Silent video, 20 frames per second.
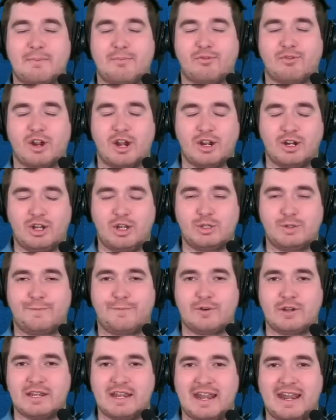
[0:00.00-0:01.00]
Broncos
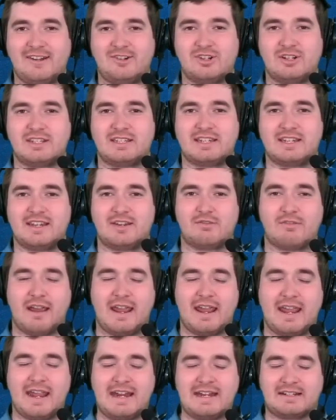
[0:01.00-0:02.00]
free agency
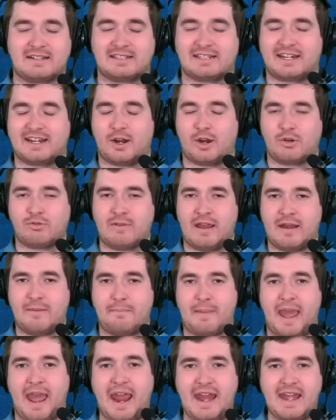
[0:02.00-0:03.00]
grades. Let's get our red
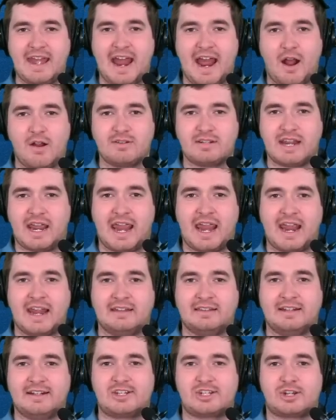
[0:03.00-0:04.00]
pen out
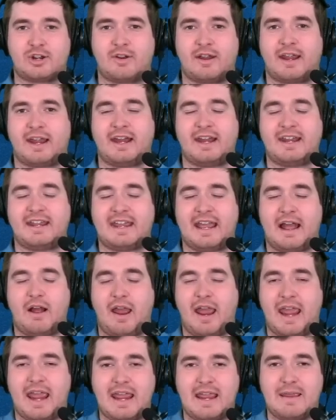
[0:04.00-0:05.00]
and let's start handing out
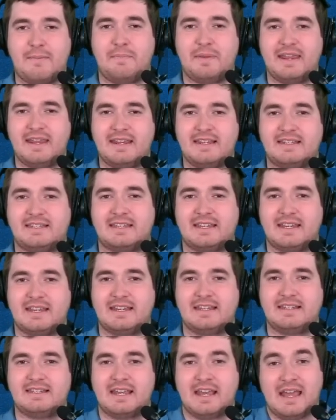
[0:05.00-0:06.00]
A, B, C's.